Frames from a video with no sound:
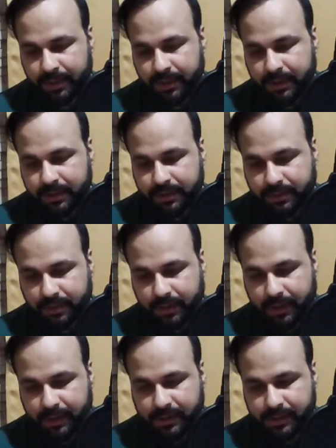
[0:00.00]
So
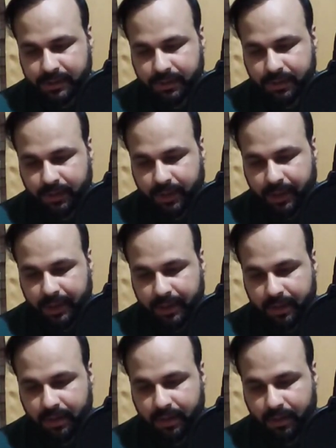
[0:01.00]
let's go and
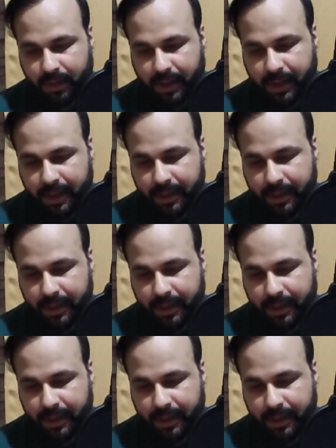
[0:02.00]
look at.